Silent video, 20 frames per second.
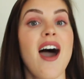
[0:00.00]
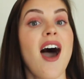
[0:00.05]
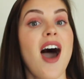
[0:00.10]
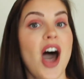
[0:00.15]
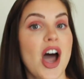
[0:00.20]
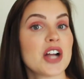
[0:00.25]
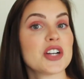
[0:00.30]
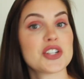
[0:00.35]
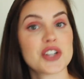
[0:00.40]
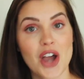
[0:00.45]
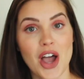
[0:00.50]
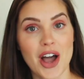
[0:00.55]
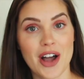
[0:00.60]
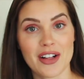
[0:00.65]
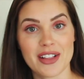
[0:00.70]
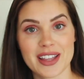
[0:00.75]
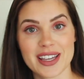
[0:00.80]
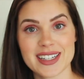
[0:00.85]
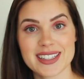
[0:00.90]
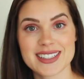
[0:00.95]
Hot
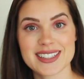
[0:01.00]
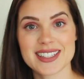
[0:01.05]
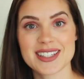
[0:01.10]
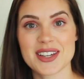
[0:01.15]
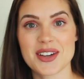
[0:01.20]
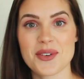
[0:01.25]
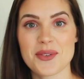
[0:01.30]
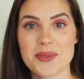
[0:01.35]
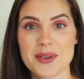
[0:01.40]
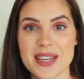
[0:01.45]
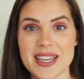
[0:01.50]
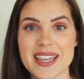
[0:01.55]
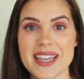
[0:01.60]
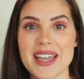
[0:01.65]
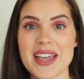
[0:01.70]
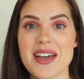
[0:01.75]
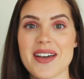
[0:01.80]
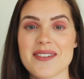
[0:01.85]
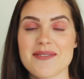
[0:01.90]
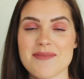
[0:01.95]
Chocolate. We
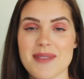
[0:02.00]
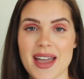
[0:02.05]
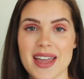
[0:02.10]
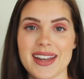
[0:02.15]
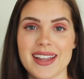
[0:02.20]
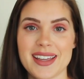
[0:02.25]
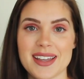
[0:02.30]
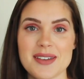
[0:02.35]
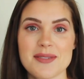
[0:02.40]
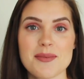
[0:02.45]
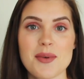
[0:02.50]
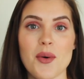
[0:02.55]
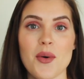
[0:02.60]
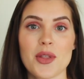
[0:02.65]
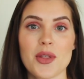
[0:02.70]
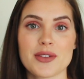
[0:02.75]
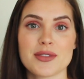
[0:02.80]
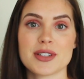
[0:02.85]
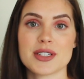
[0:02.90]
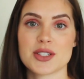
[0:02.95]
met him
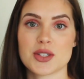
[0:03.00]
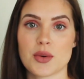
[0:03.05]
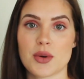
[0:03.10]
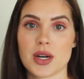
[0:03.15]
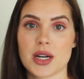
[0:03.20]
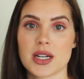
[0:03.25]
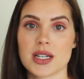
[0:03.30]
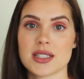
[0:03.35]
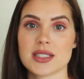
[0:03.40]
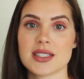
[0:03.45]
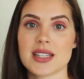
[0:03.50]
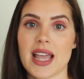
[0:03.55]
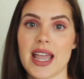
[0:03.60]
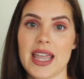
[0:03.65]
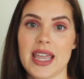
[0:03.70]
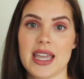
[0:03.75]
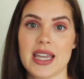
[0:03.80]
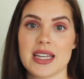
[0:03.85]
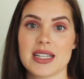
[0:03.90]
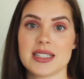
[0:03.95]
the resort,
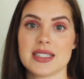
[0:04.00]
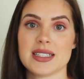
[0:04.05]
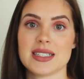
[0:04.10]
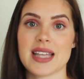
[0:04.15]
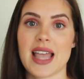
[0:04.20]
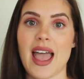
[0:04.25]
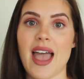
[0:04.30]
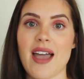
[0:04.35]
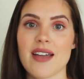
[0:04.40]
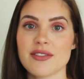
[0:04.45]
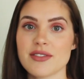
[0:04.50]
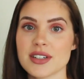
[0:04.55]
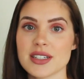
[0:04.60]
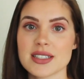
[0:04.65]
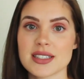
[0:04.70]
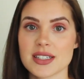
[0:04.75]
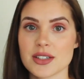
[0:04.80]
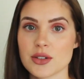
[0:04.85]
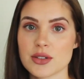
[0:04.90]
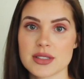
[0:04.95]
and every
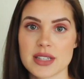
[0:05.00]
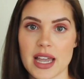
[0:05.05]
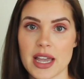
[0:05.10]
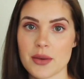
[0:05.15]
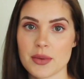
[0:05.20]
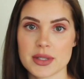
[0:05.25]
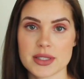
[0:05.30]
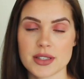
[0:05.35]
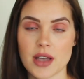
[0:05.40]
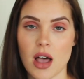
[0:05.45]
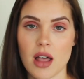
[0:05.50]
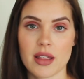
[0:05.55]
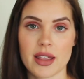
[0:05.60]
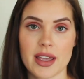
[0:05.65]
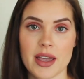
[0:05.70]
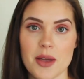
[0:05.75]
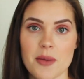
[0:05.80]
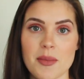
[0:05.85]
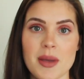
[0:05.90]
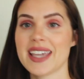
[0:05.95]
single day we
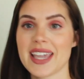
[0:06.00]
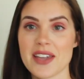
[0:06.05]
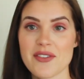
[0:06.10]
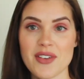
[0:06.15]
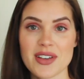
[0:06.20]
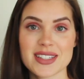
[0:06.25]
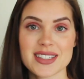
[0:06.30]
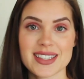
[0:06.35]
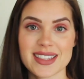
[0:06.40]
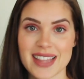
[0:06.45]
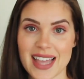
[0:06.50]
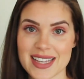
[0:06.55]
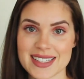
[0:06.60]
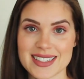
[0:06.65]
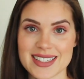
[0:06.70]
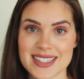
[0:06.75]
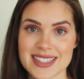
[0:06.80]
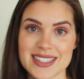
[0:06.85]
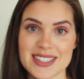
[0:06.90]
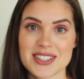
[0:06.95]
saw him. He gave us
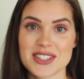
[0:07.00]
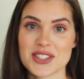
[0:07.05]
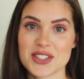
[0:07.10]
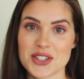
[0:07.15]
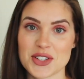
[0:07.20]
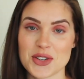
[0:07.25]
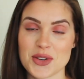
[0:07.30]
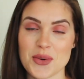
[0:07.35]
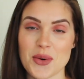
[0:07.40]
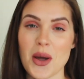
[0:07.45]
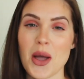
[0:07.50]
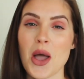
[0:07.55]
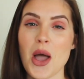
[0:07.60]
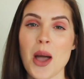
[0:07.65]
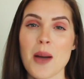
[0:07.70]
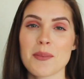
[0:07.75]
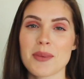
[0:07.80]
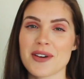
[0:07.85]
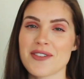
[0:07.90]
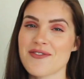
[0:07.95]
lessons to
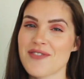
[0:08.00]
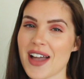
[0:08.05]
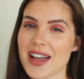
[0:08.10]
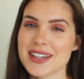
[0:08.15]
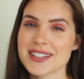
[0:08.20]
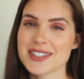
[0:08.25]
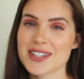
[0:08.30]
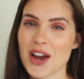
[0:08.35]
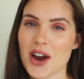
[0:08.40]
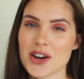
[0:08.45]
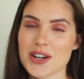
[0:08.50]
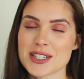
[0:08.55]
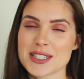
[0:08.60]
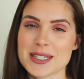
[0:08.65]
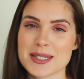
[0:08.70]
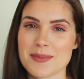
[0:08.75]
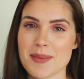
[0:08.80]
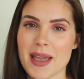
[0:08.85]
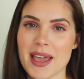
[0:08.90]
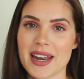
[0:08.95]
perfect our
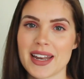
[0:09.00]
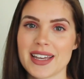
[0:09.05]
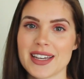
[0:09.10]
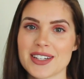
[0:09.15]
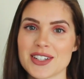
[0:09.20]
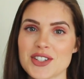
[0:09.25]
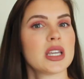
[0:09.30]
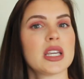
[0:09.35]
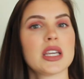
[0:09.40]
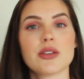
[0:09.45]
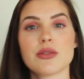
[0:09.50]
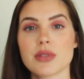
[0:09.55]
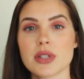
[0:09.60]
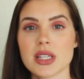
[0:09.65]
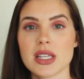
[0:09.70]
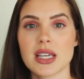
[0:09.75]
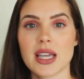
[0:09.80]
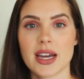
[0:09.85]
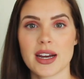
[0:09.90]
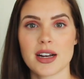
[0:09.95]
Spanish. He
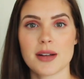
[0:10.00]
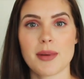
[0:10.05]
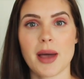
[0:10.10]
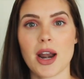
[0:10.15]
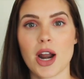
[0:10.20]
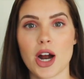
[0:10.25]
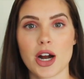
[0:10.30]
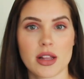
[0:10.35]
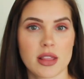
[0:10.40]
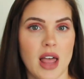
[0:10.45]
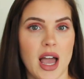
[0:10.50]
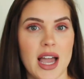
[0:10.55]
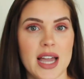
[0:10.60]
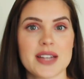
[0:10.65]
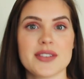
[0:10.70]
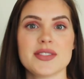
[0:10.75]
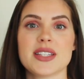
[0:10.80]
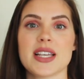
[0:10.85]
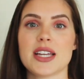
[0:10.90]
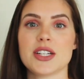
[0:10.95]
really cared about our
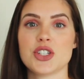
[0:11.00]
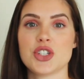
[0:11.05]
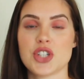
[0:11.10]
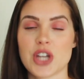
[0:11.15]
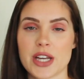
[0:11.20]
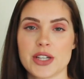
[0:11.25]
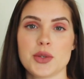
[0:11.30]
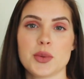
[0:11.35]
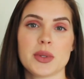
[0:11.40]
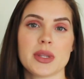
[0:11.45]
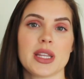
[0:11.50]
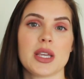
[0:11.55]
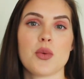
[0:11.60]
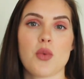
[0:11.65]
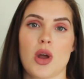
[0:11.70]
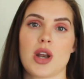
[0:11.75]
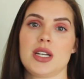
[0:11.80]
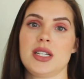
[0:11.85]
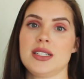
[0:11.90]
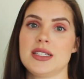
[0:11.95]
lives and genuinely
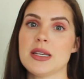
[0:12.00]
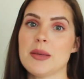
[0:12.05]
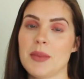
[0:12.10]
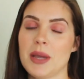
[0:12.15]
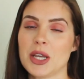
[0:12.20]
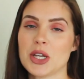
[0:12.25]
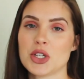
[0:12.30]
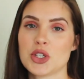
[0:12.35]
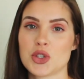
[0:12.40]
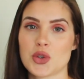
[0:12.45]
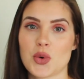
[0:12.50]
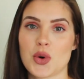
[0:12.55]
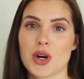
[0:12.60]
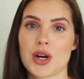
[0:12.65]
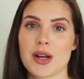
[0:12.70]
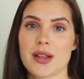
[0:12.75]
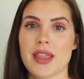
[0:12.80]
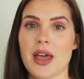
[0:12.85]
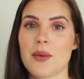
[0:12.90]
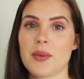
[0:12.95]
wanted to make
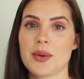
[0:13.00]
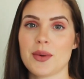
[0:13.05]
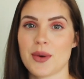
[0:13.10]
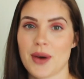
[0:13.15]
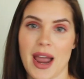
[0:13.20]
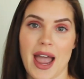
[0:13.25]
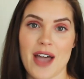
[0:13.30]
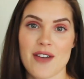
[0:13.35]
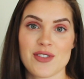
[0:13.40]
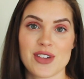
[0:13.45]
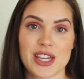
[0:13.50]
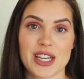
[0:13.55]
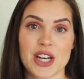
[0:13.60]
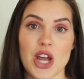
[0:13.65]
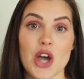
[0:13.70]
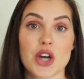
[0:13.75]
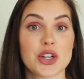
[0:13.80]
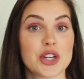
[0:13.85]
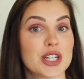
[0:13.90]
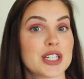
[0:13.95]
sure that we were having
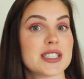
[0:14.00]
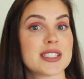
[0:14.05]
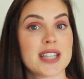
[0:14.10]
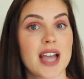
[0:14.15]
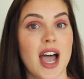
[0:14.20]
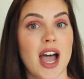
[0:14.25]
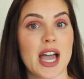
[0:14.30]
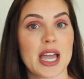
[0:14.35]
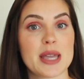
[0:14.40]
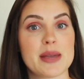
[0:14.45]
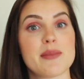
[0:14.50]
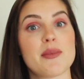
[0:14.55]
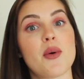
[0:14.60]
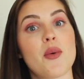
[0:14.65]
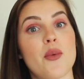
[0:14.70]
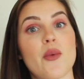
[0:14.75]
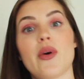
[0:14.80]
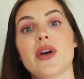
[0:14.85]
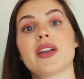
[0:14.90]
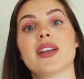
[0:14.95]
a good time
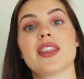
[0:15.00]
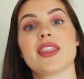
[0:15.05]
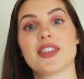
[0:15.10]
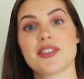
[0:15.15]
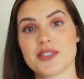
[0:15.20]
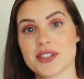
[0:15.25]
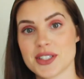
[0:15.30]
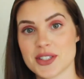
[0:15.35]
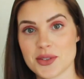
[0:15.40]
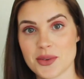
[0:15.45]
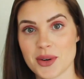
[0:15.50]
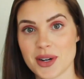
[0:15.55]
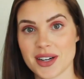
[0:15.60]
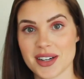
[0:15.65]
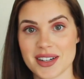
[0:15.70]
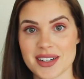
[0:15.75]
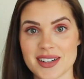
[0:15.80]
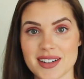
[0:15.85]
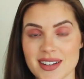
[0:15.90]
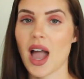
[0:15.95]
on the
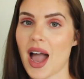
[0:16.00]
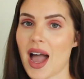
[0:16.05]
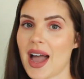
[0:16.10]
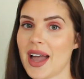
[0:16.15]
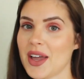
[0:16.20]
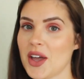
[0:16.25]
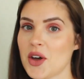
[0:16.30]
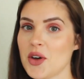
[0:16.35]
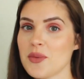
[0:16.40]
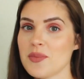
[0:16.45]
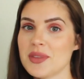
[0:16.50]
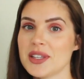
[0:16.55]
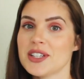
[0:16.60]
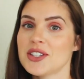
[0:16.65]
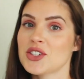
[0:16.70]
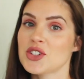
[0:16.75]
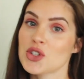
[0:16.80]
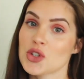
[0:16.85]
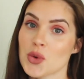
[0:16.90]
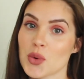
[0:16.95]
resort. I hope
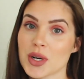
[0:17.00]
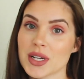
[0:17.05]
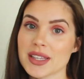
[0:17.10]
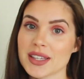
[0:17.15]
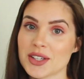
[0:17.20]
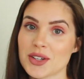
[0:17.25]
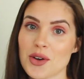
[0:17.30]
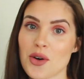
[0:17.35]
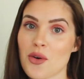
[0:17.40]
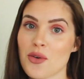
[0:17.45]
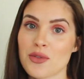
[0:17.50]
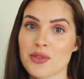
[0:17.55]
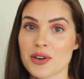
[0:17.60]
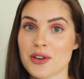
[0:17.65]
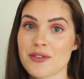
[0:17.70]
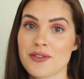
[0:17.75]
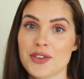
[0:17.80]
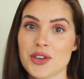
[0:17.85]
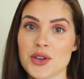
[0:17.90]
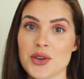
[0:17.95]
this short little
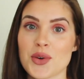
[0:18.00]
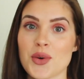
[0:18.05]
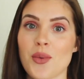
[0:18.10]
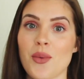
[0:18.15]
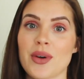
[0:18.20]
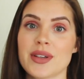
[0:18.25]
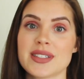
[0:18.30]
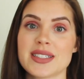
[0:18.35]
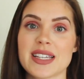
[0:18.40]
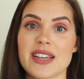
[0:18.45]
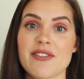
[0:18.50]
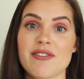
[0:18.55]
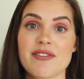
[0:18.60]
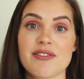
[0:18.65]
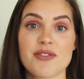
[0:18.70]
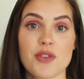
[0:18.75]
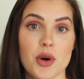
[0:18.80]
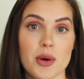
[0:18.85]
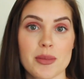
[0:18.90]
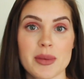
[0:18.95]
review was
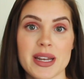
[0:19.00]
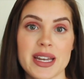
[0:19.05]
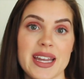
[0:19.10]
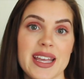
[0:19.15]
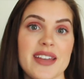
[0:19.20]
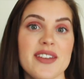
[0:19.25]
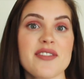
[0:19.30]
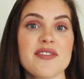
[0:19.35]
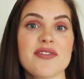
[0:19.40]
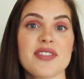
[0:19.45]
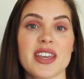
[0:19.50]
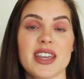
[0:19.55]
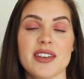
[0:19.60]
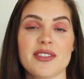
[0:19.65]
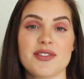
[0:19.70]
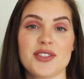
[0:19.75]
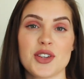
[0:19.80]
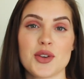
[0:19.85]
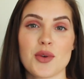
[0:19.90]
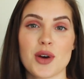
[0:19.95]
informative
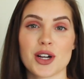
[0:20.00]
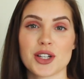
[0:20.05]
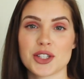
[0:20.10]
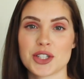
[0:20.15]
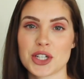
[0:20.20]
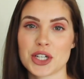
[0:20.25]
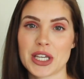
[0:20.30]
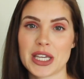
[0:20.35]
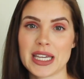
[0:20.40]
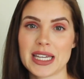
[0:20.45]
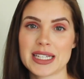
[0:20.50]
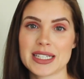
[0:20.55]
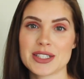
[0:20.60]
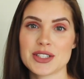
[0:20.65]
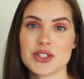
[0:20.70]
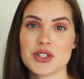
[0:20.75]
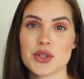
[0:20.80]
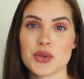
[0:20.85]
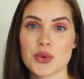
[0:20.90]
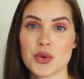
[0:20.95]
if you are
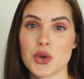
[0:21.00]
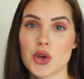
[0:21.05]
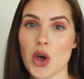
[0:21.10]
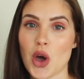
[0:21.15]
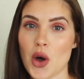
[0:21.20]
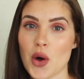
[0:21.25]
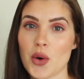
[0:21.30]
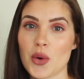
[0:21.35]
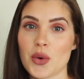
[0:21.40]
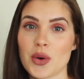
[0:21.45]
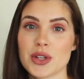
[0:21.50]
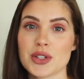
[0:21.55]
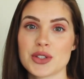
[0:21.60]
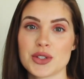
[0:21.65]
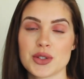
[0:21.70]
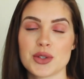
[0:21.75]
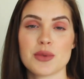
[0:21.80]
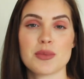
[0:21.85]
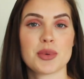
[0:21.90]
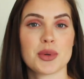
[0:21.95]
looking to go
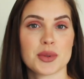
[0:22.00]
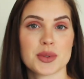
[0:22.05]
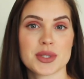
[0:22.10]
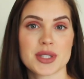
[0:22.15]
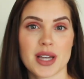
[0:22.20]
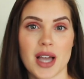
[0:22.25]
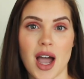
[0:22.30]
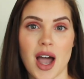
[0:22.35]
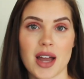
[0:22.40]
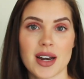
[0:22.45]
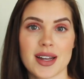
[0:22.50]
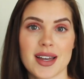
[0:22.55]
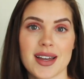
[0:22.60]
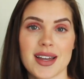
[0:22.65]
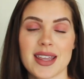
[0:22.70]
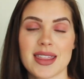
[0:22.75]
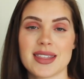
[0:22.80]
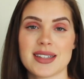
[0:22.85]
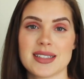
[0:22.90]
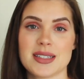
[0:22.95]
to Punta
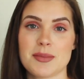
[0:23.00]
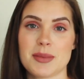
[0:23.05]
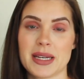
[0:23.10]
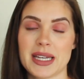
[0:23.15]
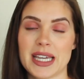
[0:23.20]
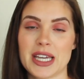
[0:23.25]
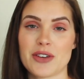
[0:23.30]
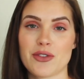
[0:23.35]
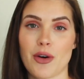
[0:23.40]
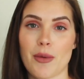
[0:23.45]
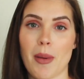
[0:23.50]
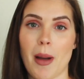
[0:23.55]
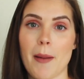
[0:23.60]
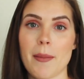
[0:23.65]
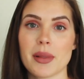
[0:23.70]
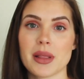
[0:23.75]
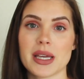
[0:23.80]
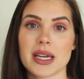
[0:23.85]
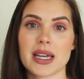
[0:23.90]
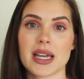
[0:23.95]
Cana in the Dominican
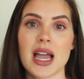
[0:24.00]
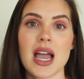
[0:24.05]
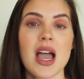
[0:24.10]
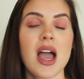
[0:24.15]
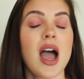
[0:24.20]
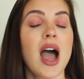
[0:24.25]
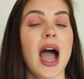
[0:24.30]
Republic.